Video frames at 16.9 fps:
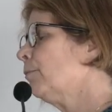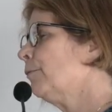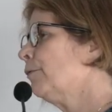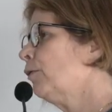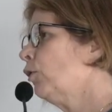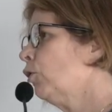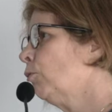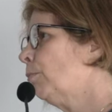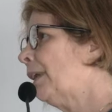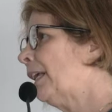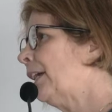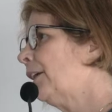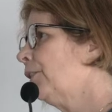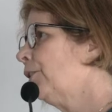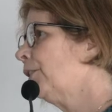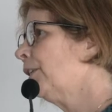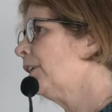floor
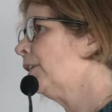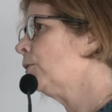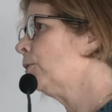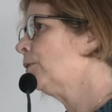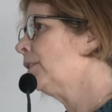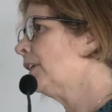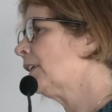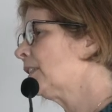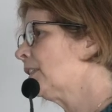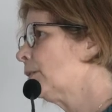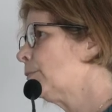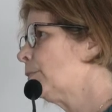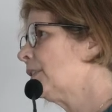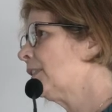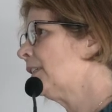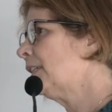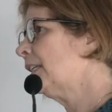plan on it, all the
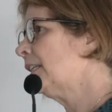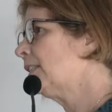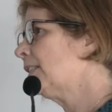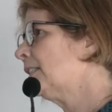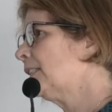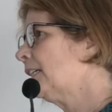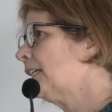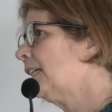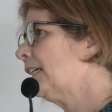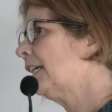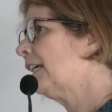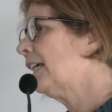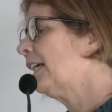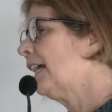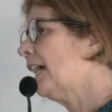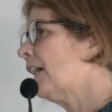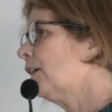exhibitor listing
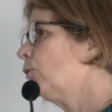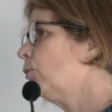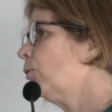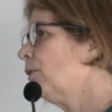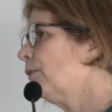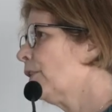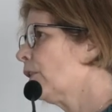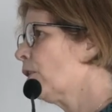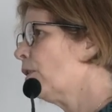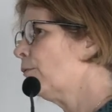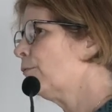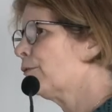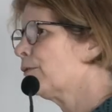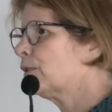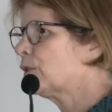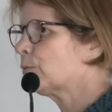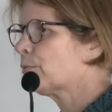and all of the
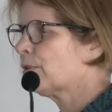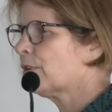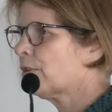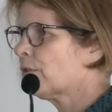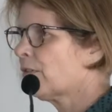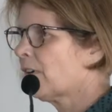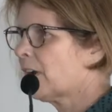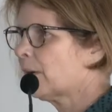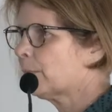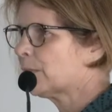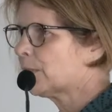conference program.